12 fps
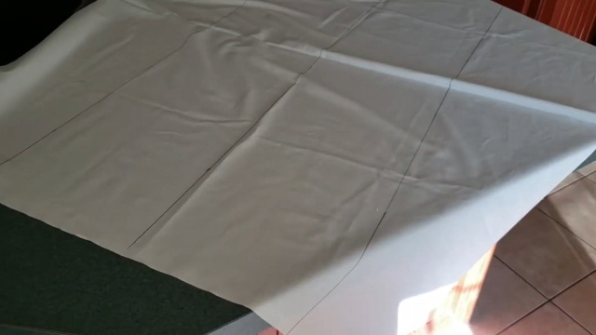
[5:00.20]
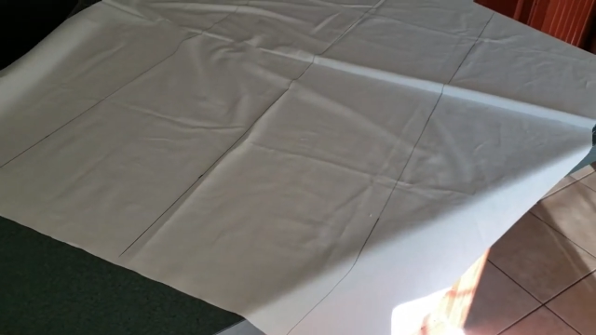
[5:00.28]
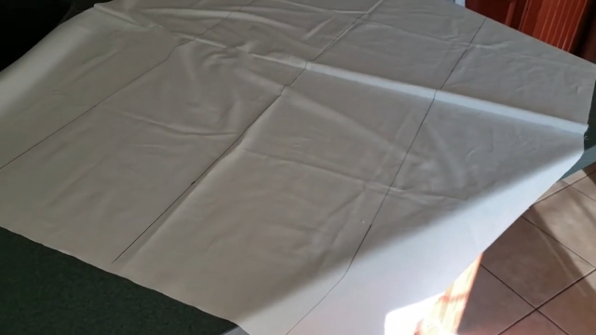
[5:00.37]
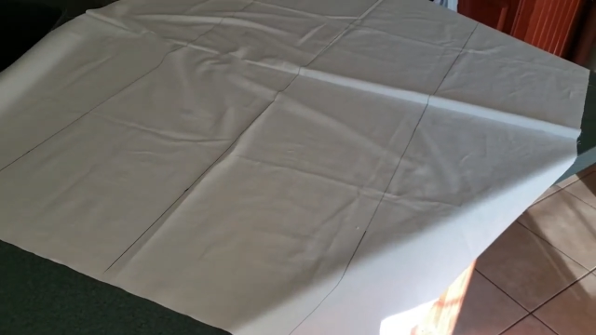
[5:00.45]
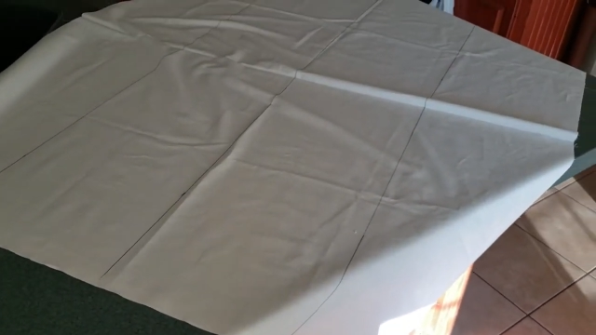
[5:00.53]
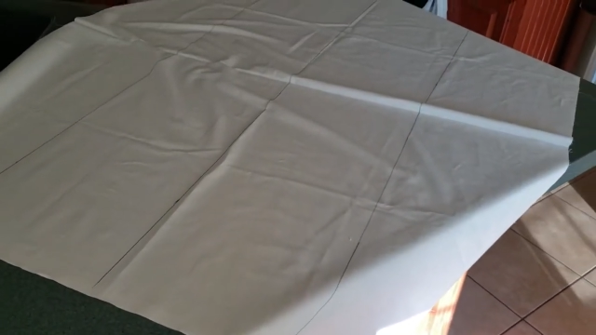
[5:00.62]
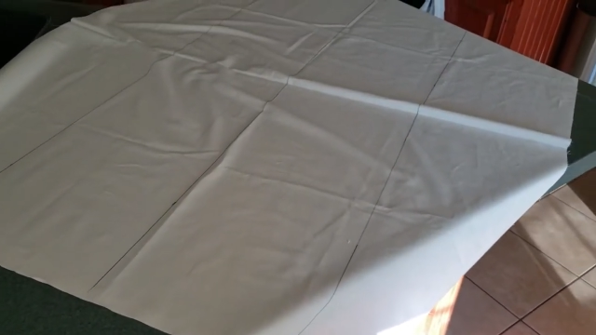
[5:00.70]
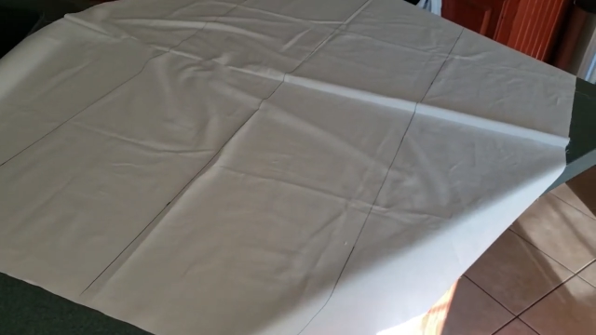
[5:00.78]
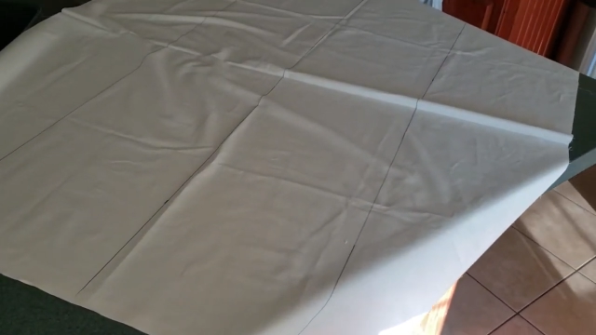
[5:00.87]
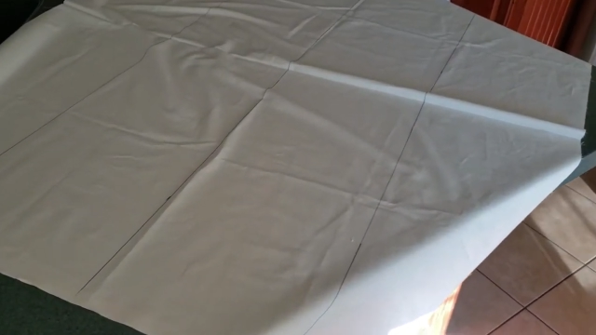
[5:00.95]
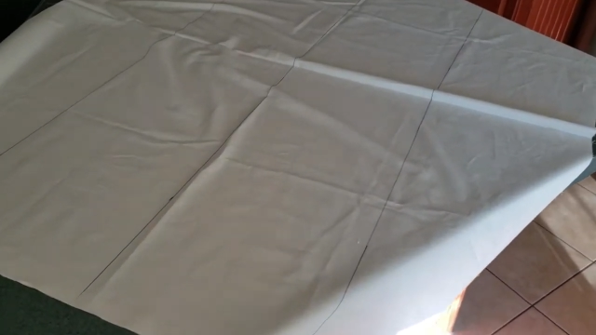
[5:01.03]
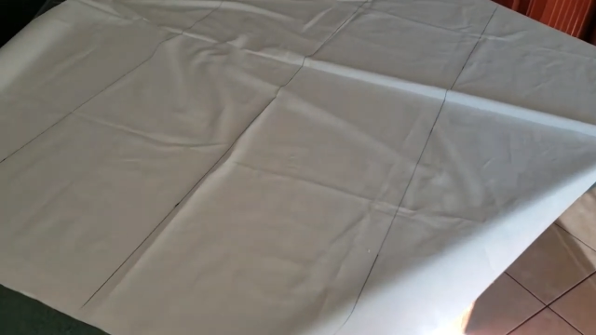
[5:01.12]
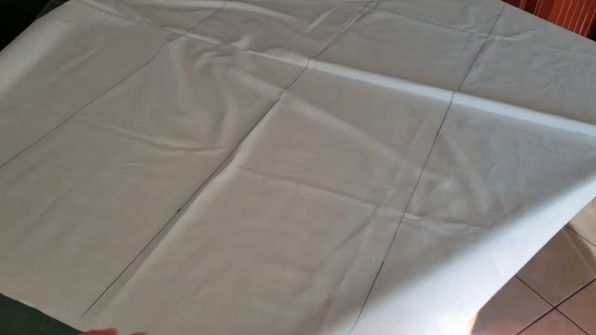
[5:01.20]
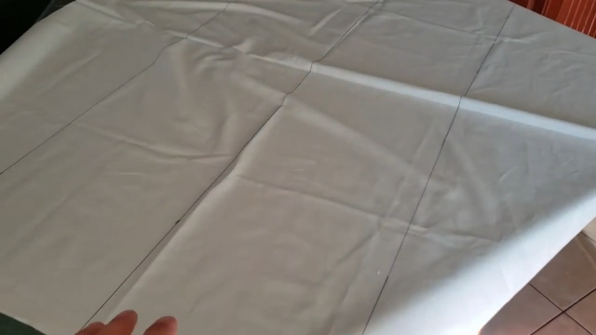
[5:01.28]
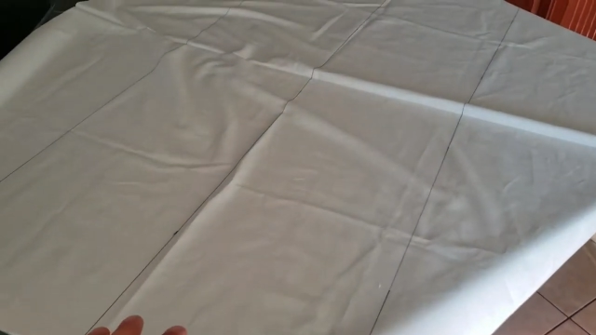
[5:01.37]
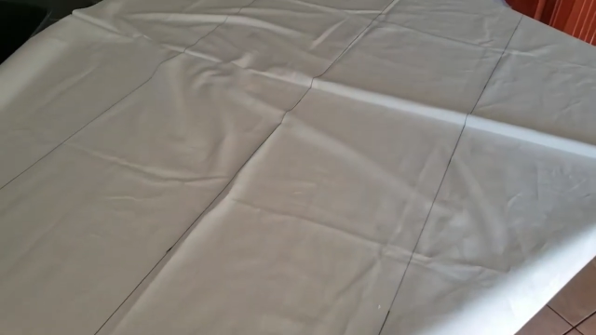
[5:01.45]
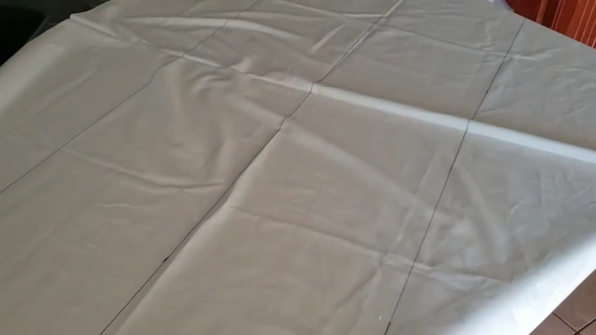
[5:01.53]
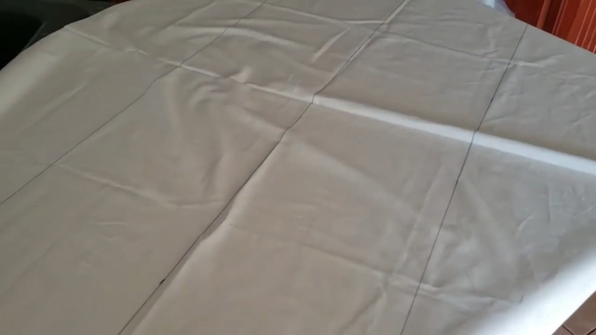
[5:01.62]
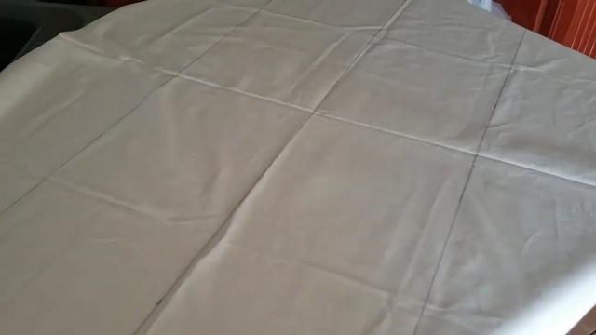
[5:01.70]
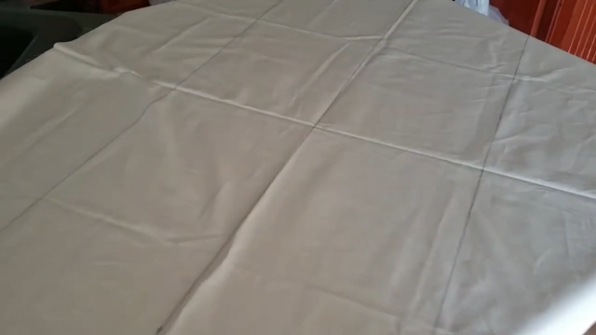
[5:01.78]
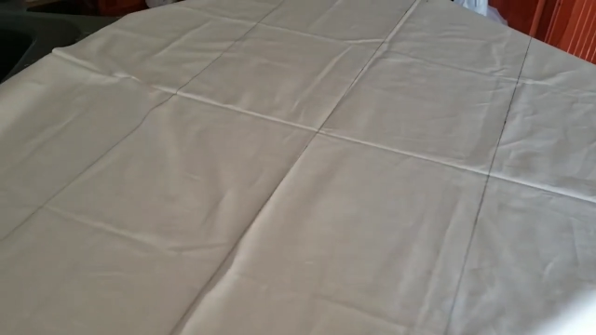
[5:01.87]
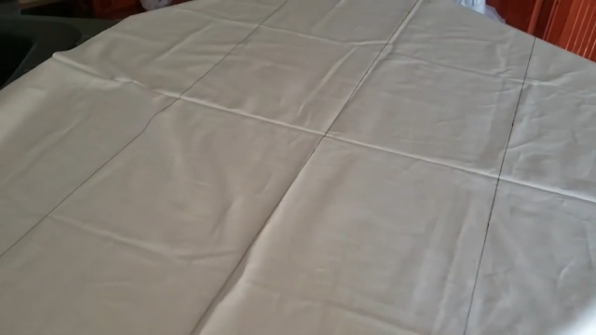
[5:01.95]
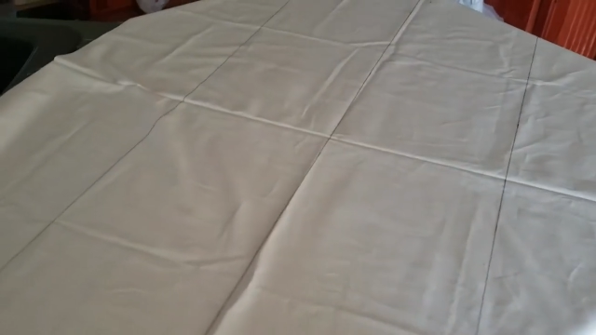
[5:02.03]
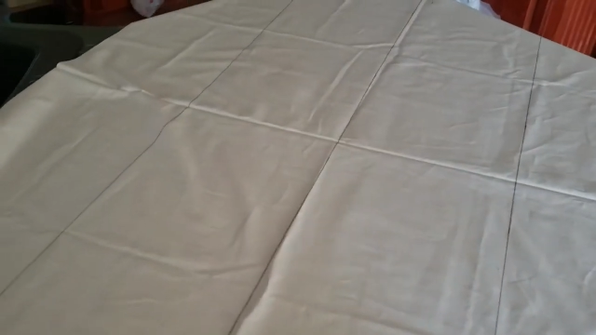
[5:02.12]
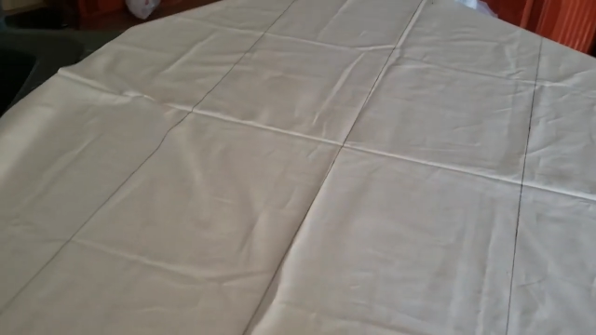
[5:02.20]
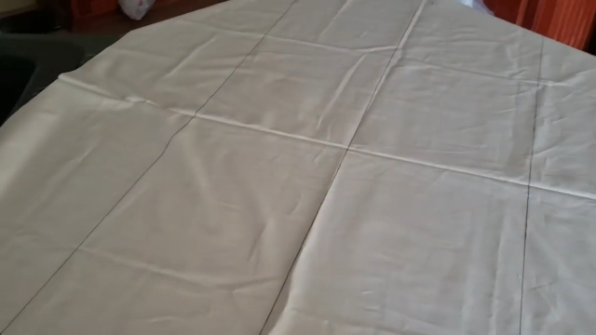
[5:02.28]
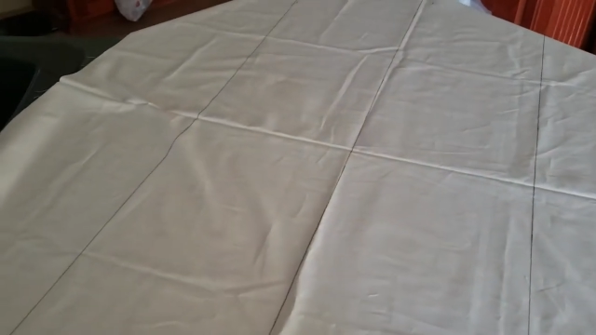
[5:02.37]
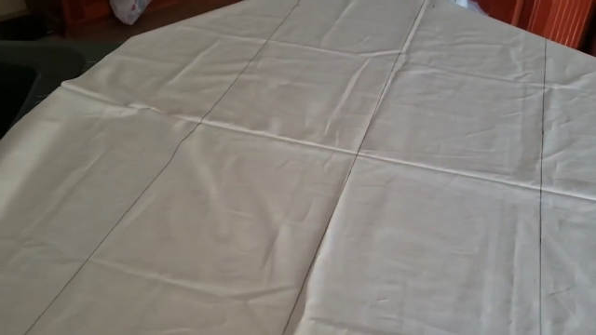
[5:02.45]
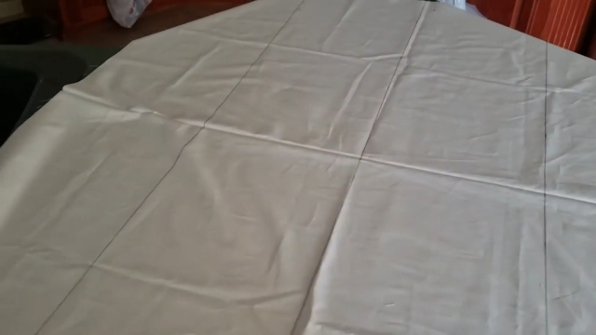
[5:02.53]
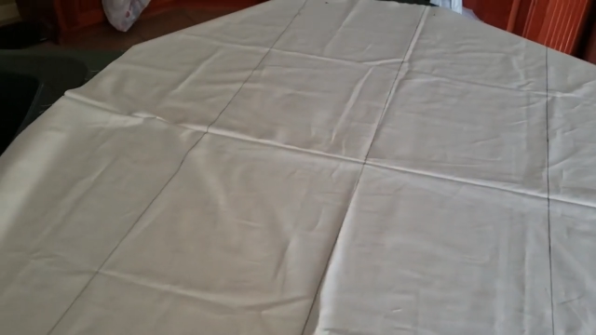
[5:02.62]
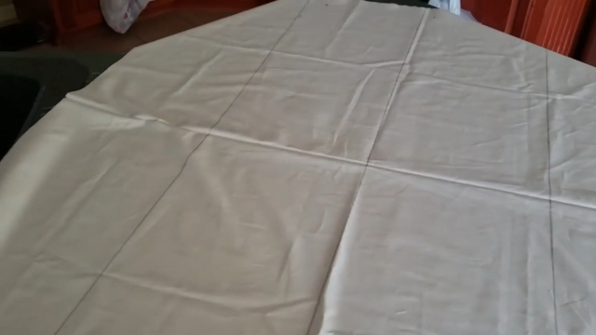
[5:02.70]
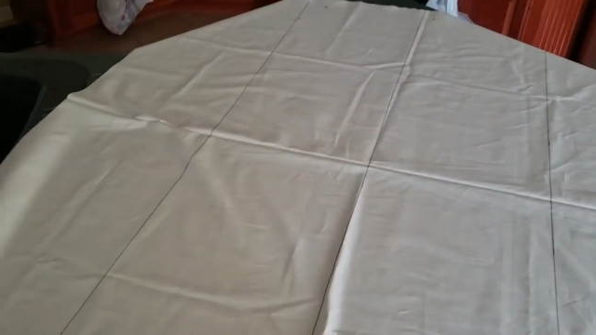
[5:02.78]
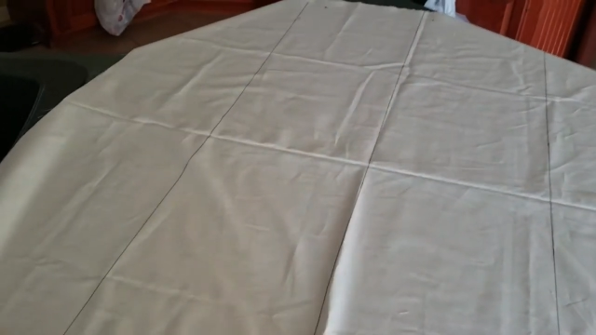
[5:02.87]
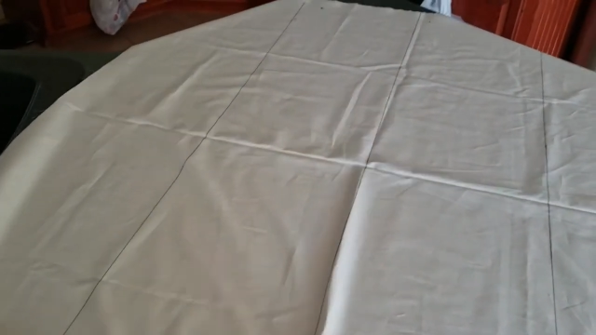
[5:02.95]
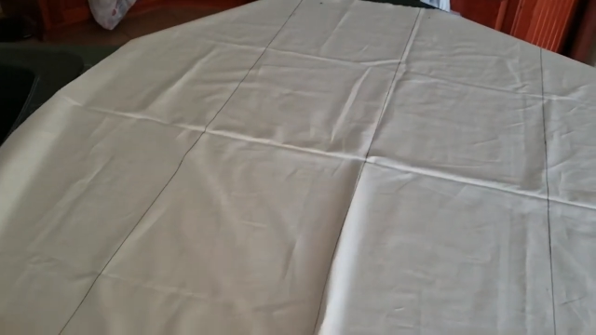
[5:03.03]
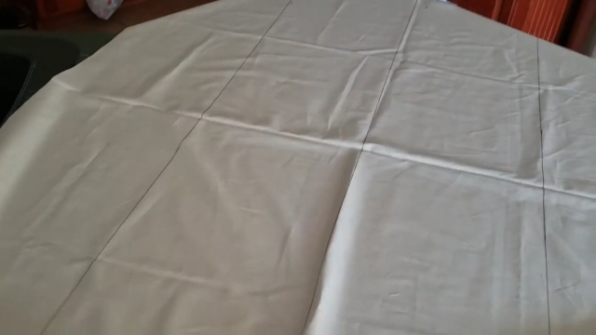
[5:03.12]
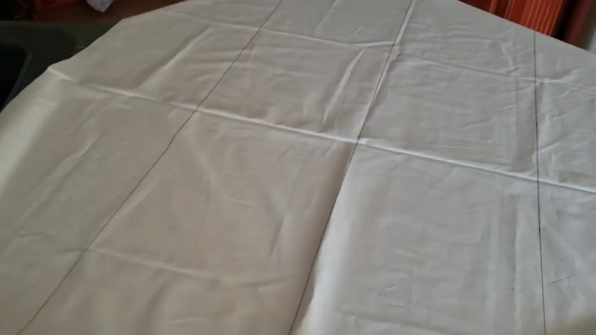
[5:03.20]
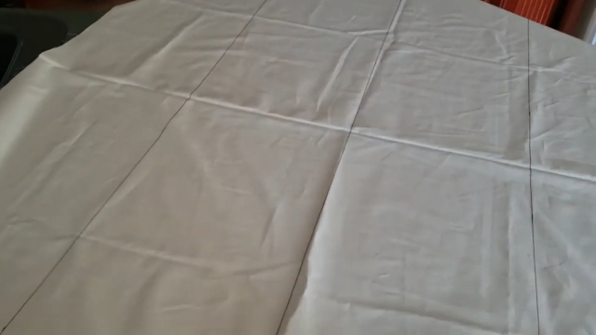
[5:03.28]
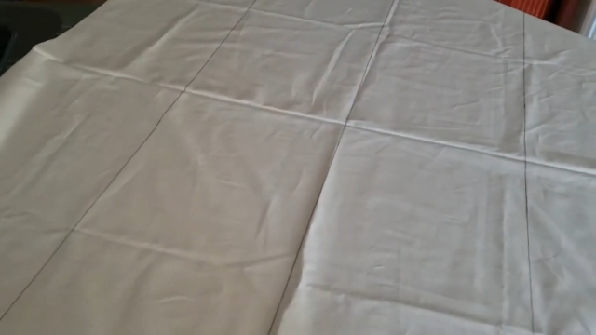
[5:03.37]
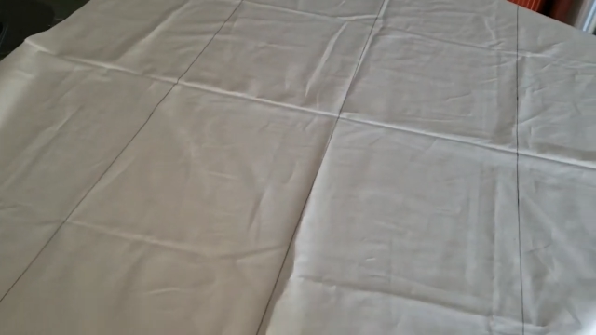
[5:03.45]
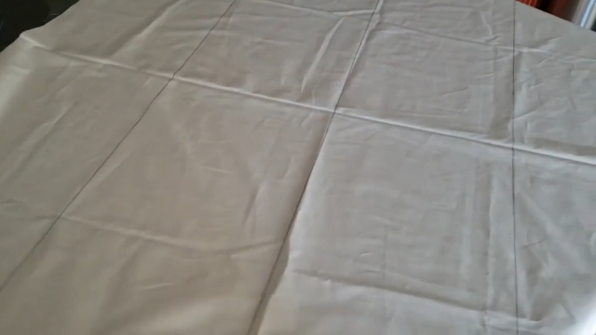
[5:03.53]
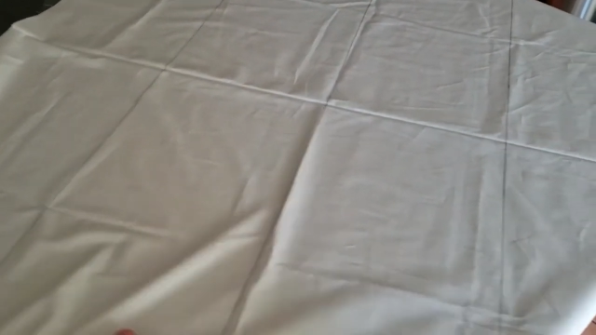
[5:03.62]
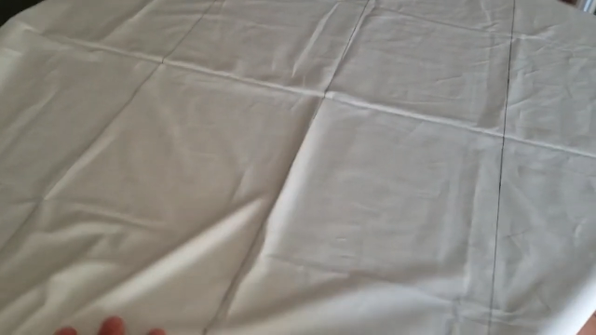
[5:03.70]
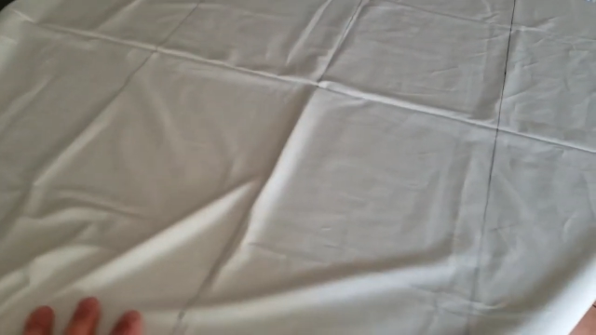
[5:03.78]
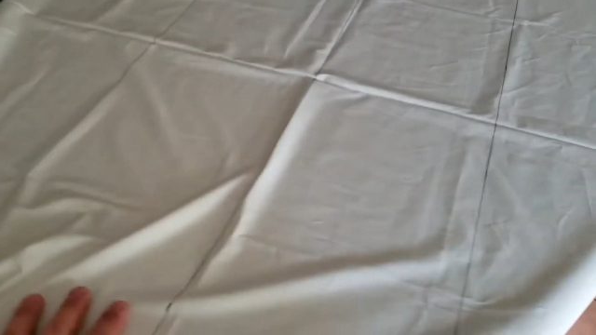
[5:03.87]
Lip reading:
Nobody's mouth can be seen.